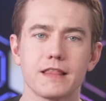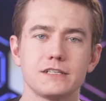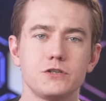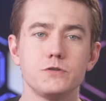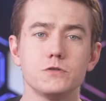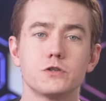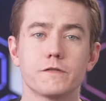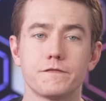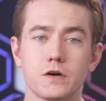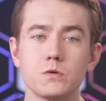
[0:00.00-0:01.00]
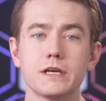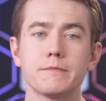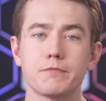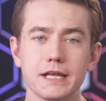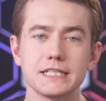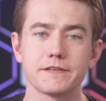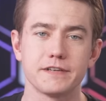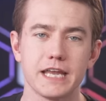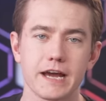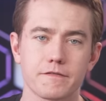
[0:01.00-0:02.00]
lets you use your your phone in place of
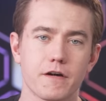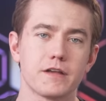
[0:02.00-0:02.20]
a deck for